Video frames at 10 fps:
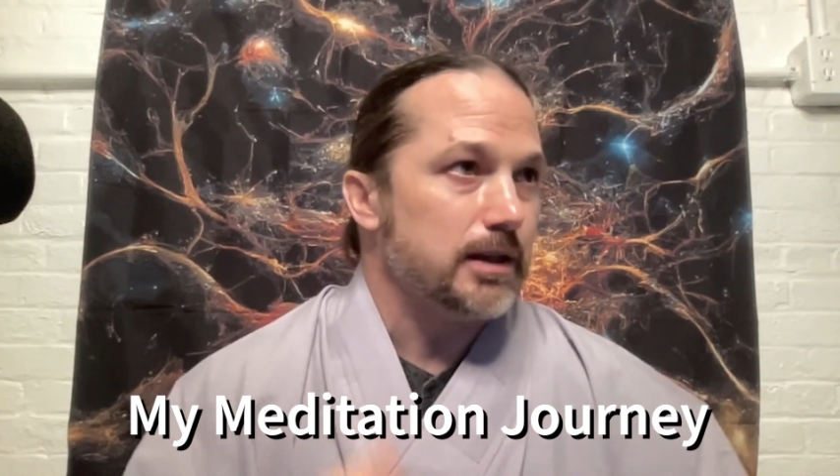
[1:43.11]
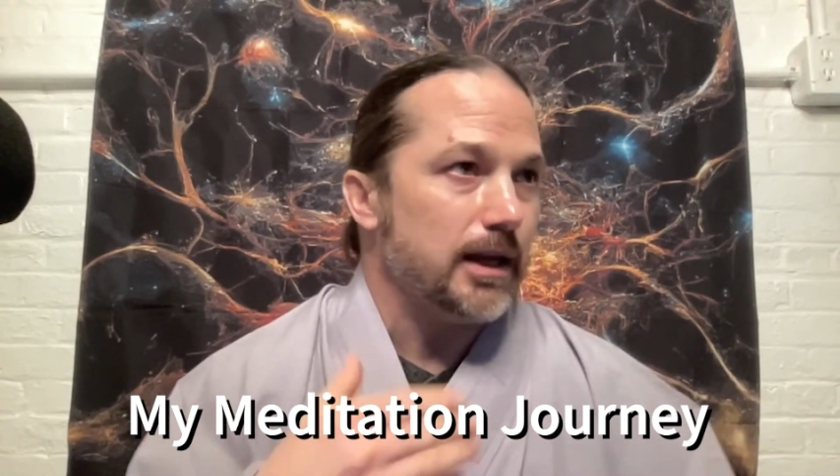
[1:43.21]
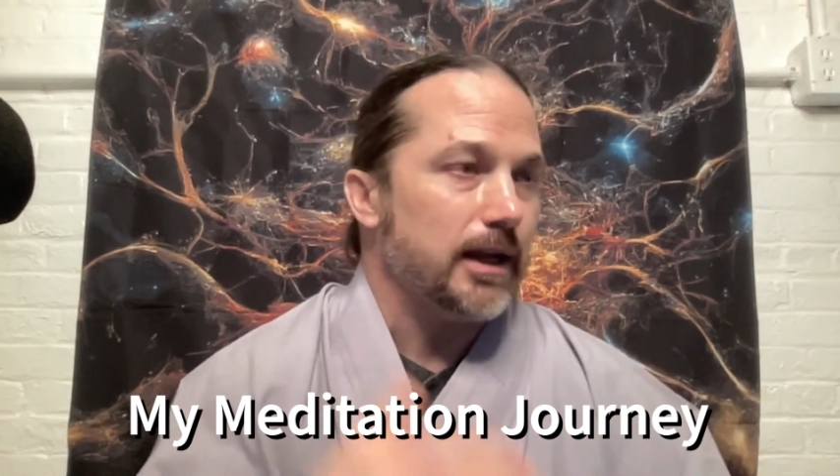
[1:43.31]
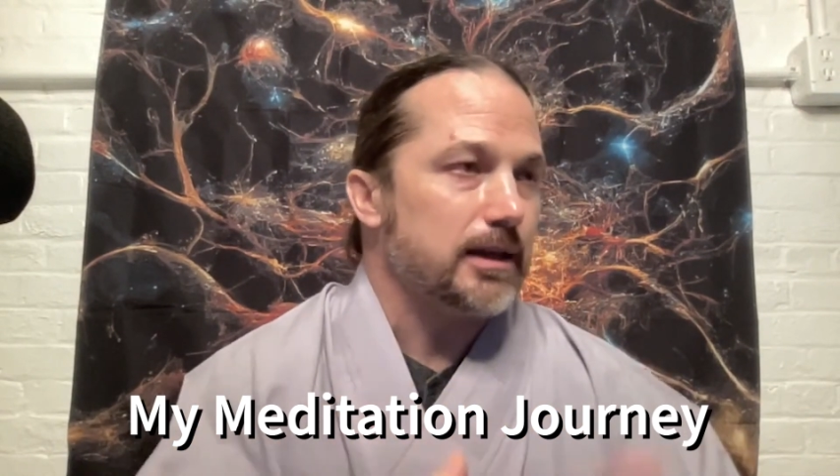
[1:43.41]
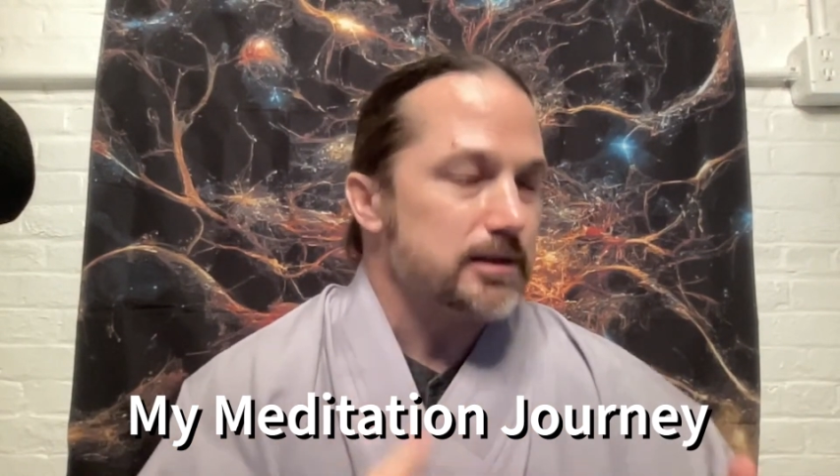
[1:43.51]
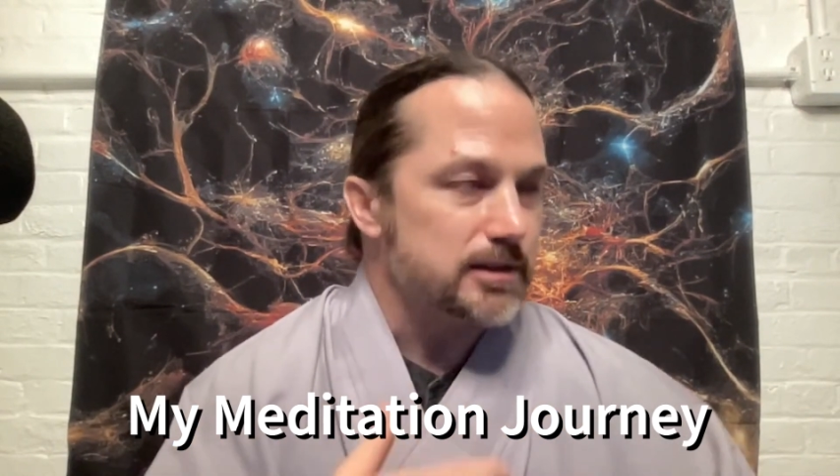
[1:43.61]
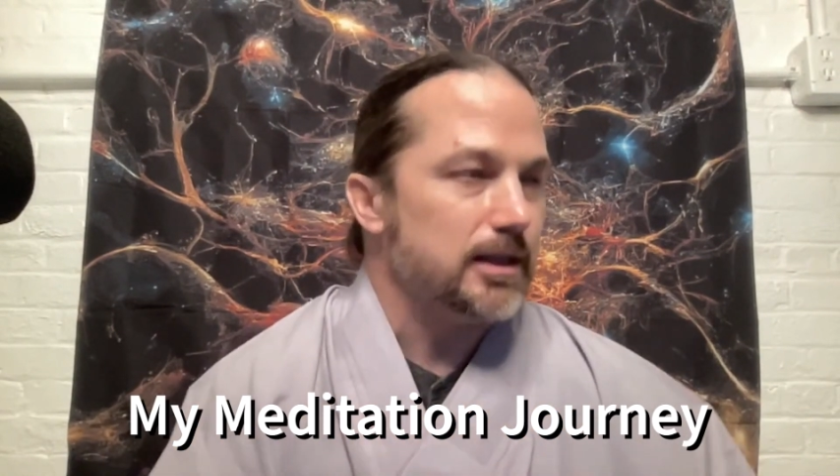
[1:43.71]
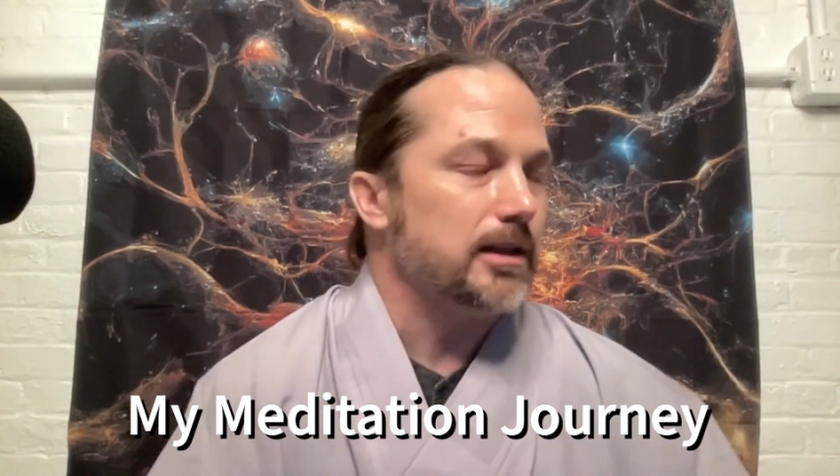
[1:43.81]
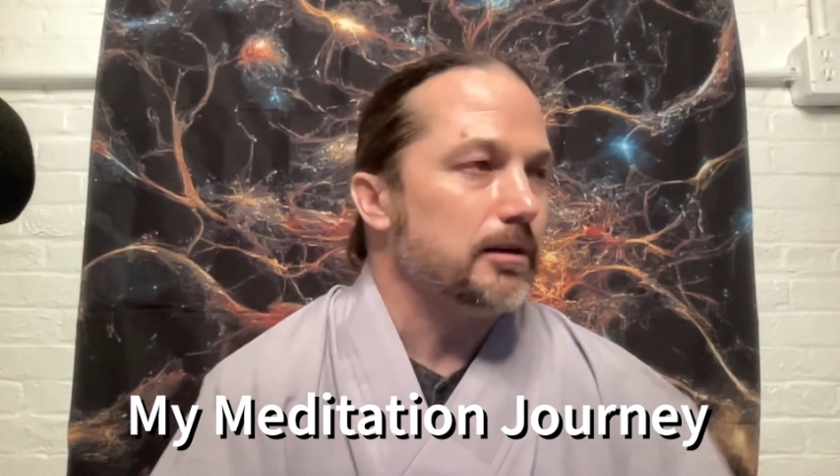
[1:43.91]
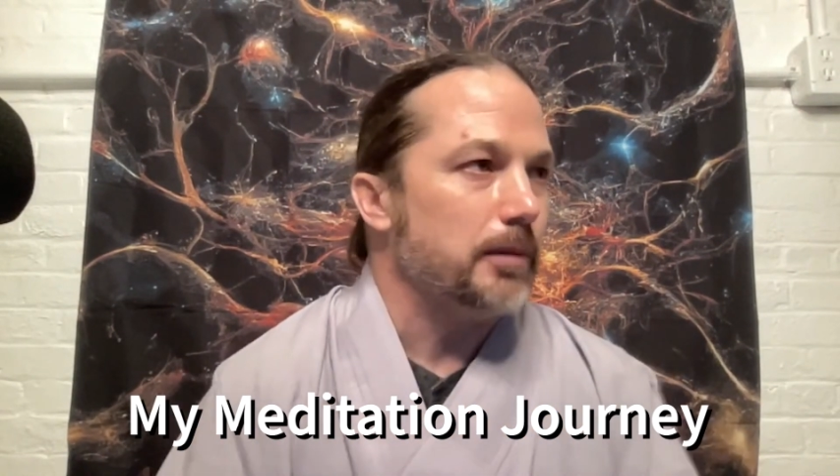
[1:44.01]
then I could
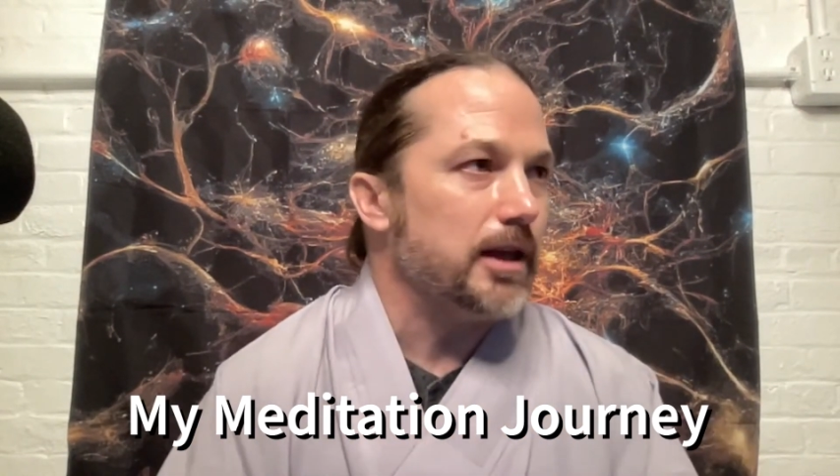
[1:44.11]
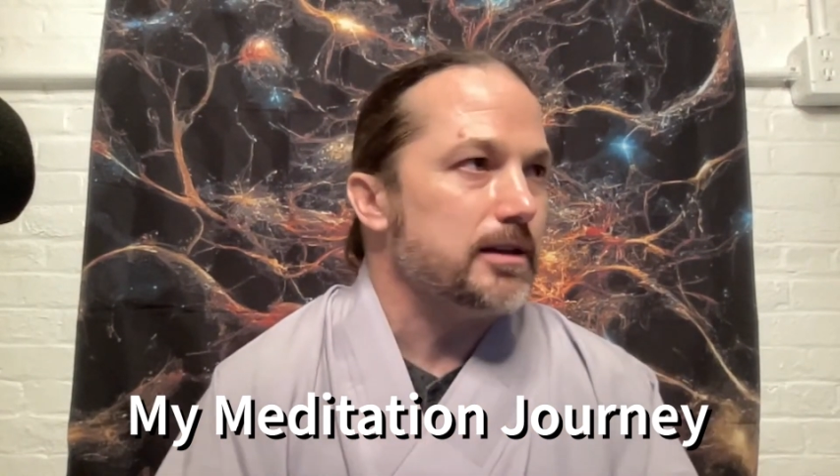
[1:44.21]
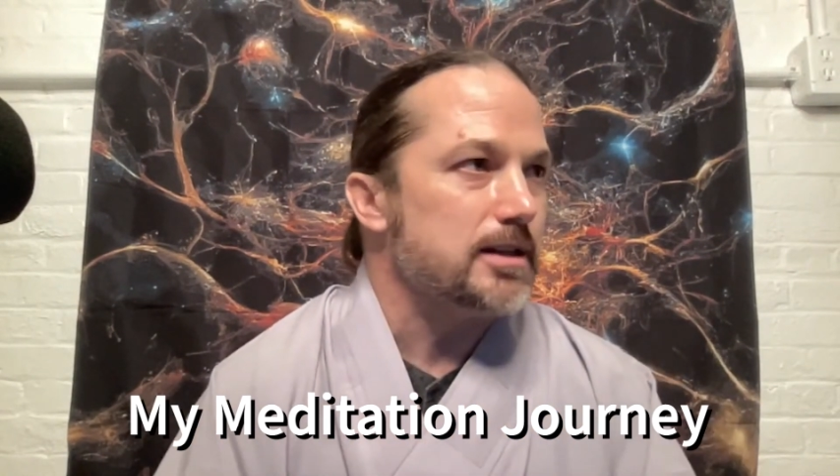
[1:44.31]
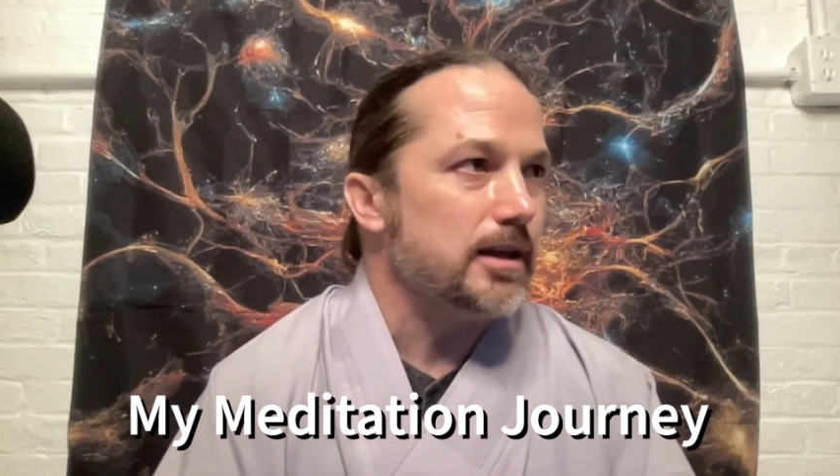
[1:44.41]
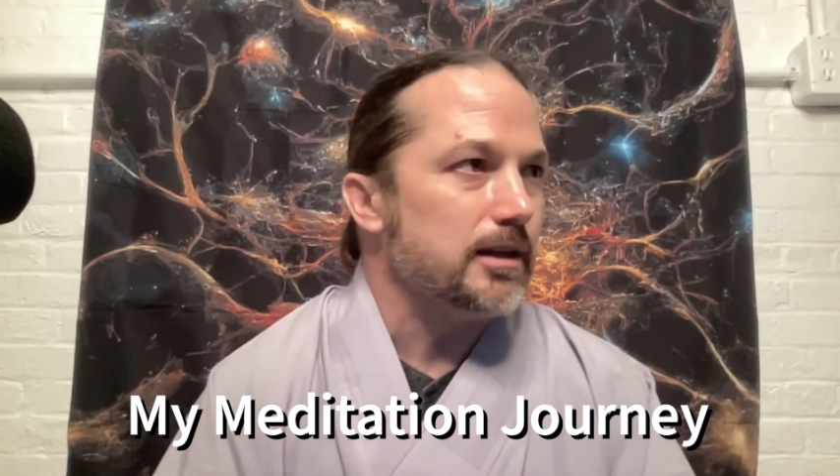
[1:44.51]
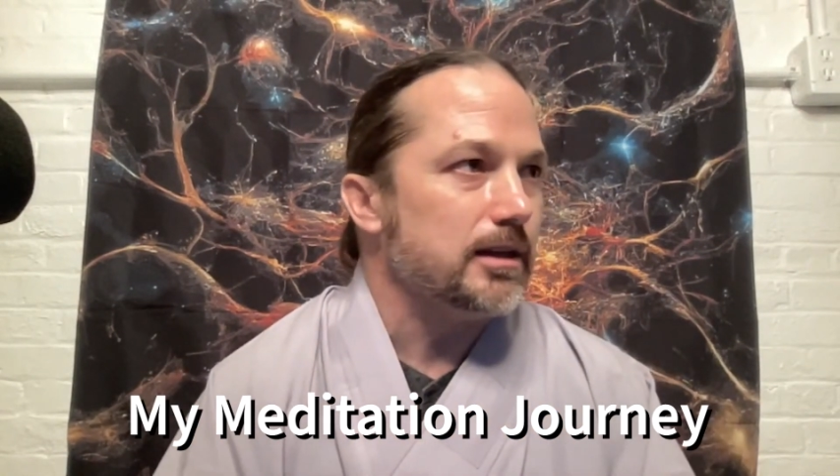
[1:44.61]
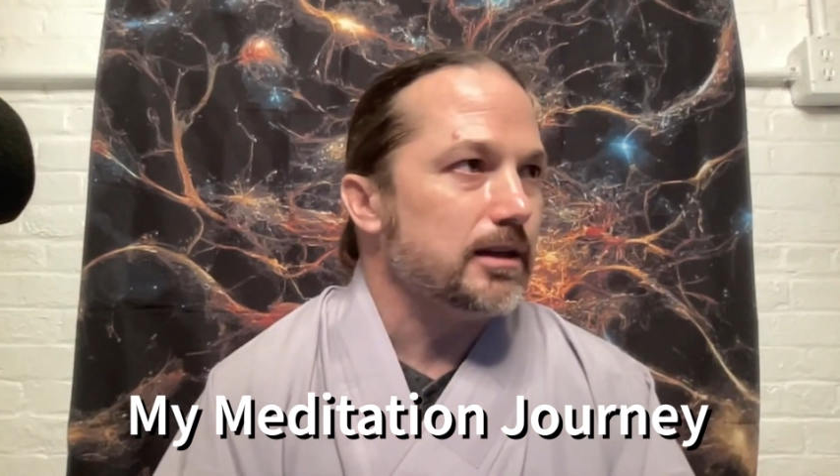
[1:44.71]
sit and meditate.